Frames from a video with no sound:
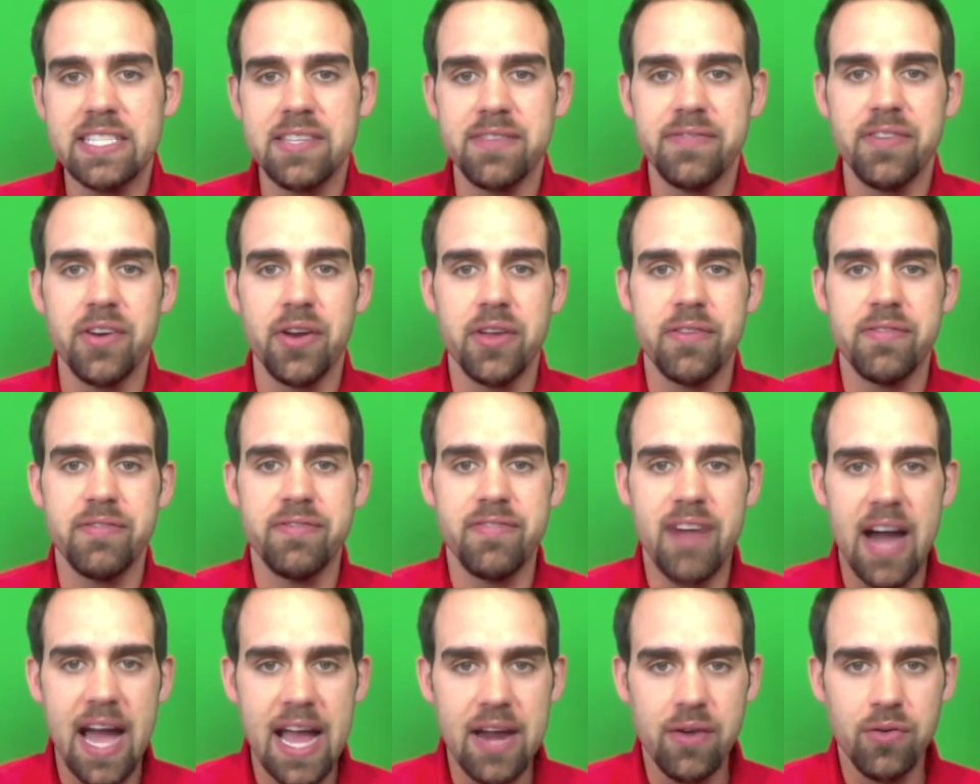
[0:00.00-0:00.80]
a very
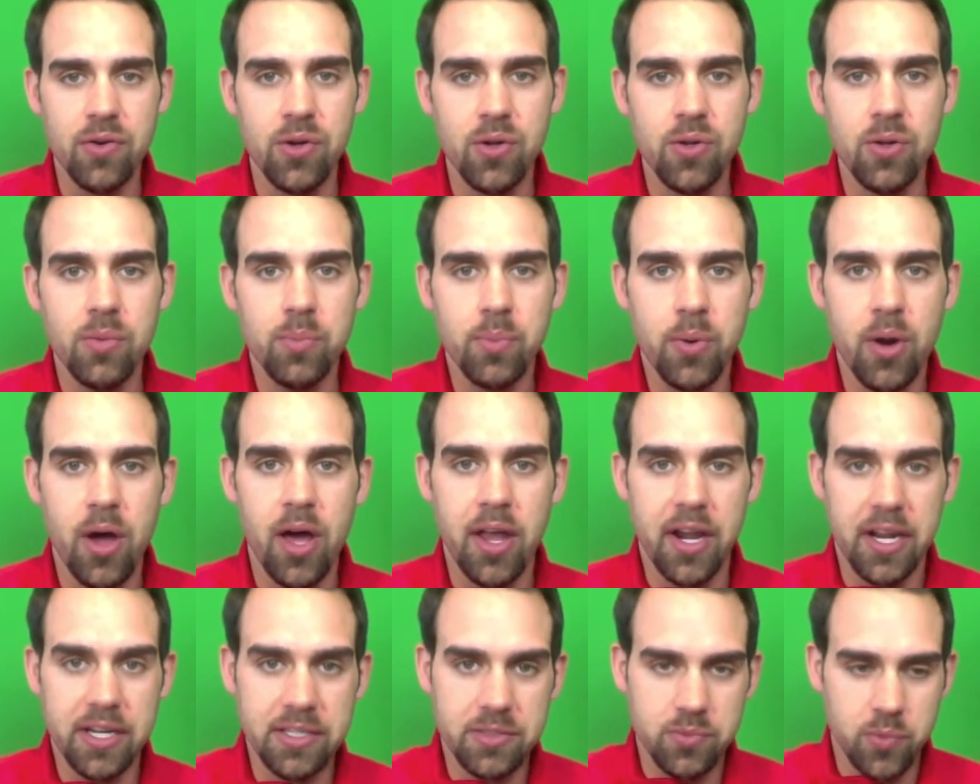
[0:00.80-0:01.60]
viral
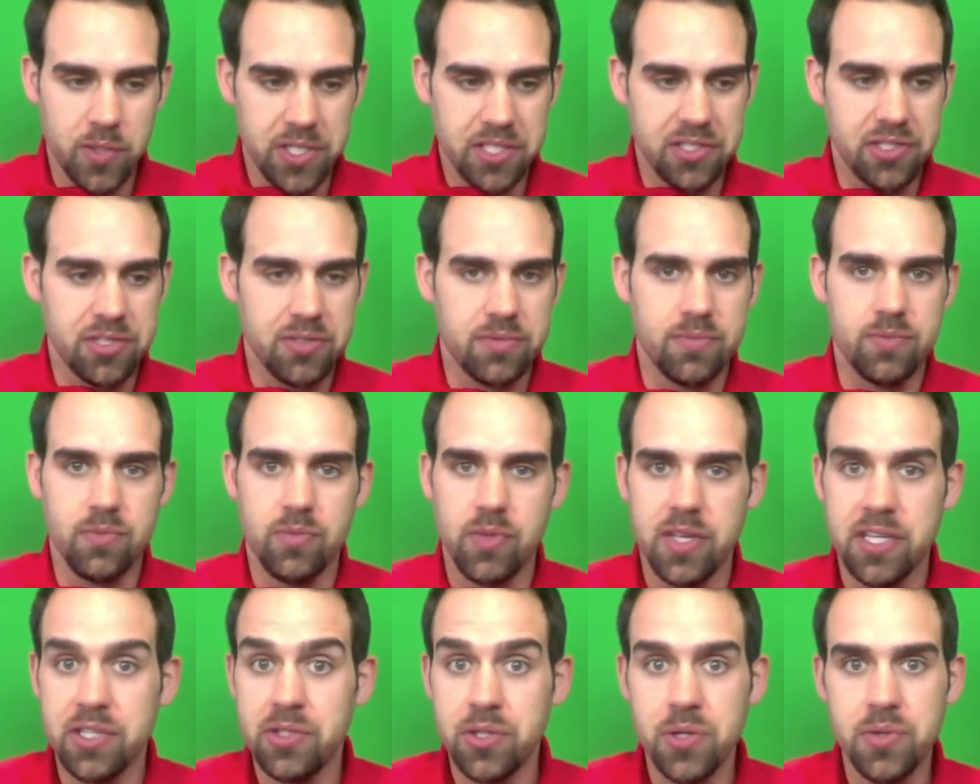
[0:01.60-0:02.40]
product which
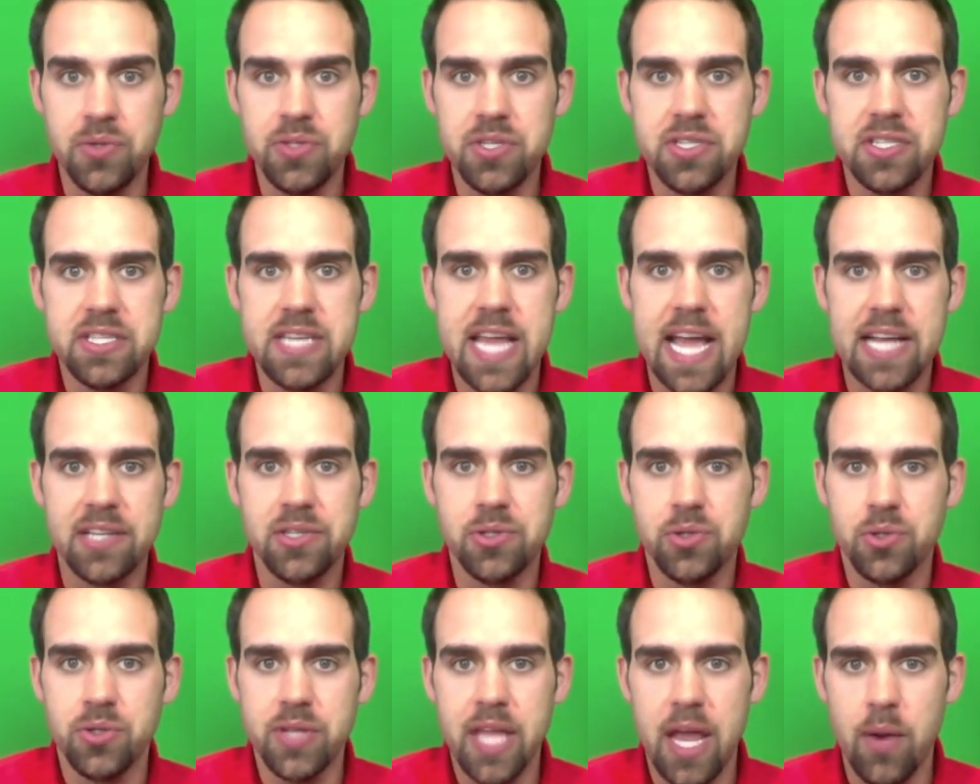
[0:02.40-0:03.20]
induces
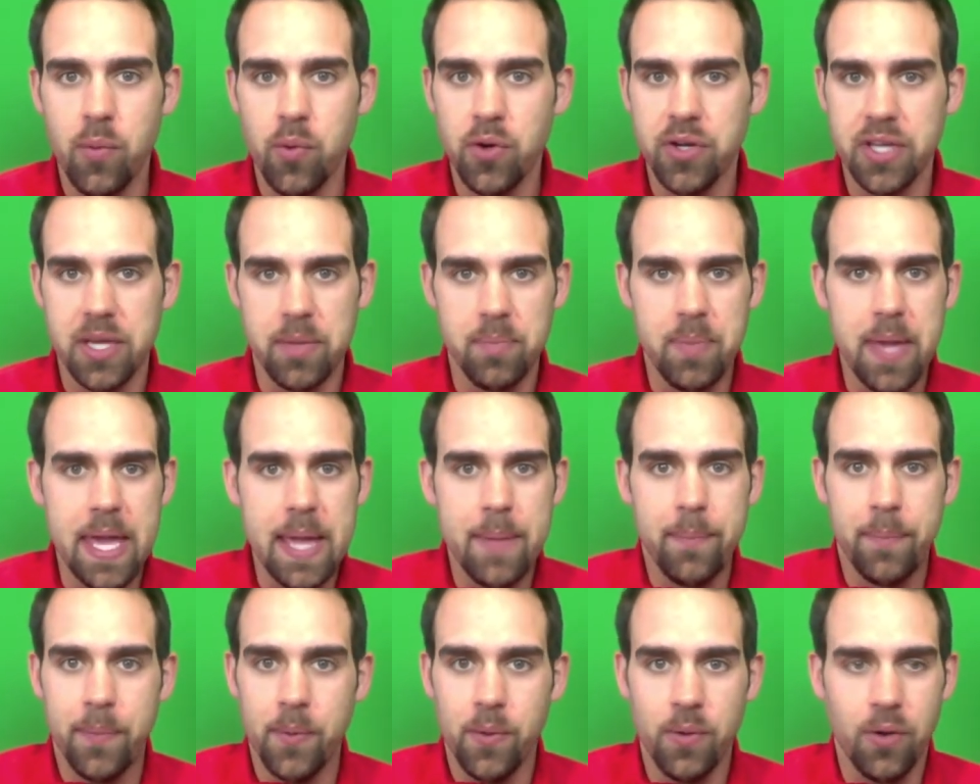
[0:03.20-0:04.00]
natural networking.
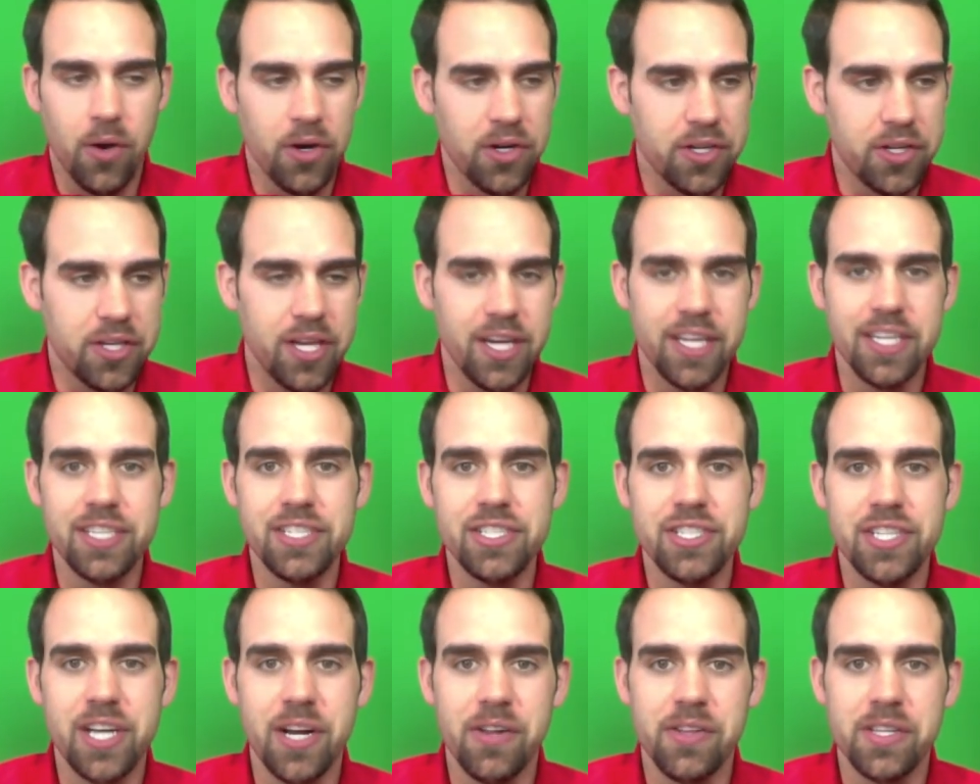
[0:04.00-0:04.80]
People are going to
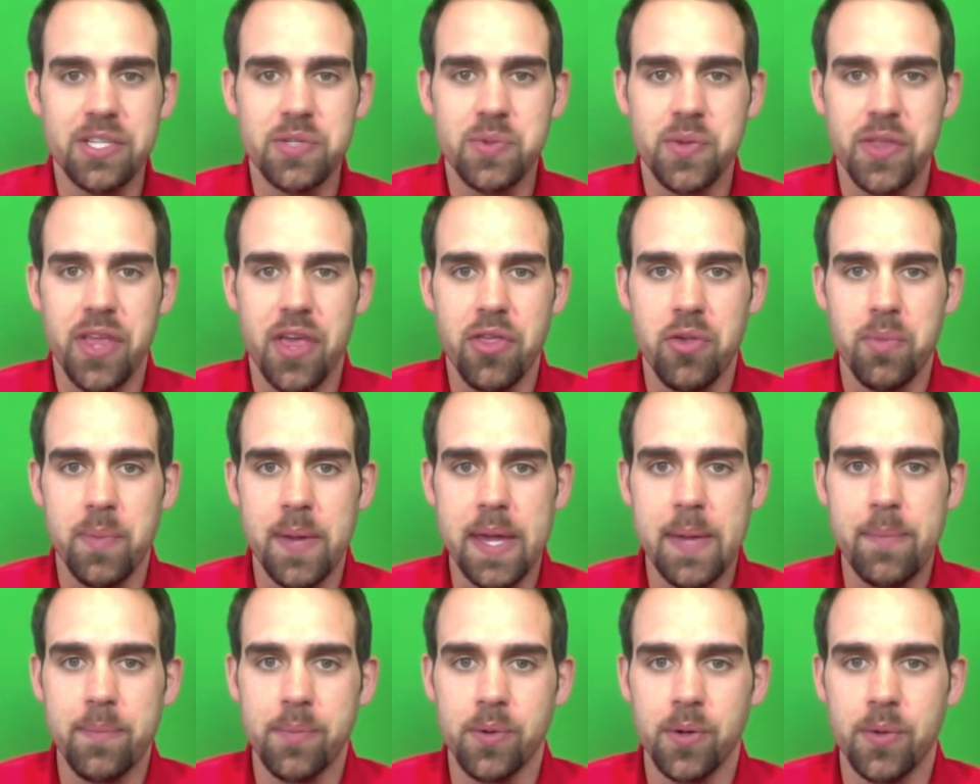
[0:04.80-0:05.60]
share this with other
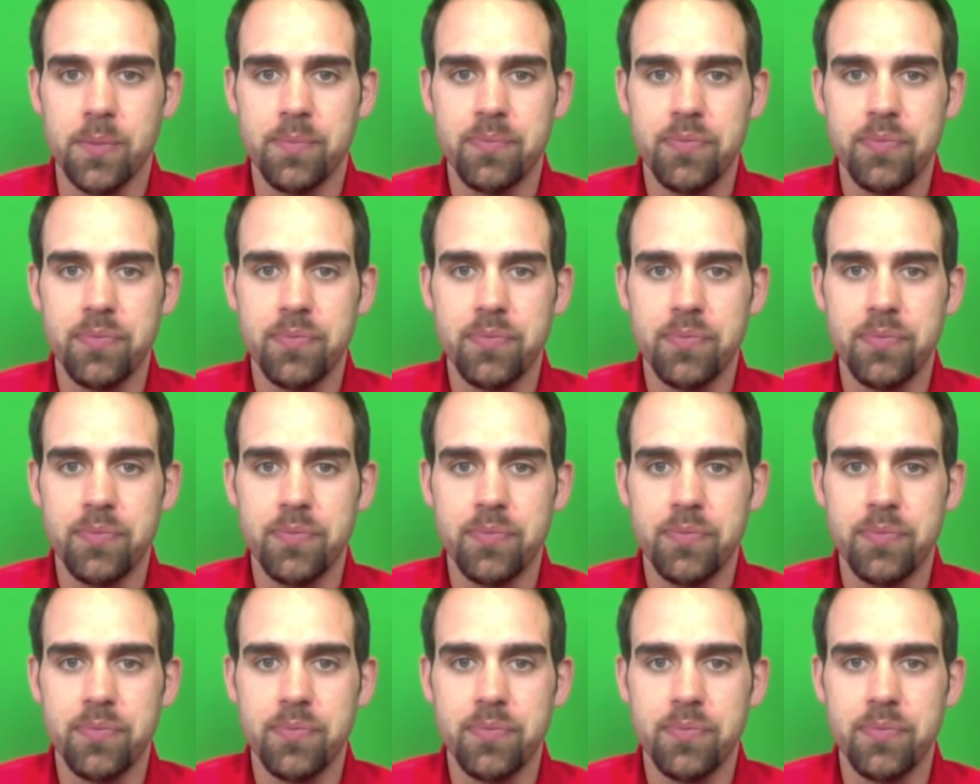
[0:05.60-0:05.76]
people.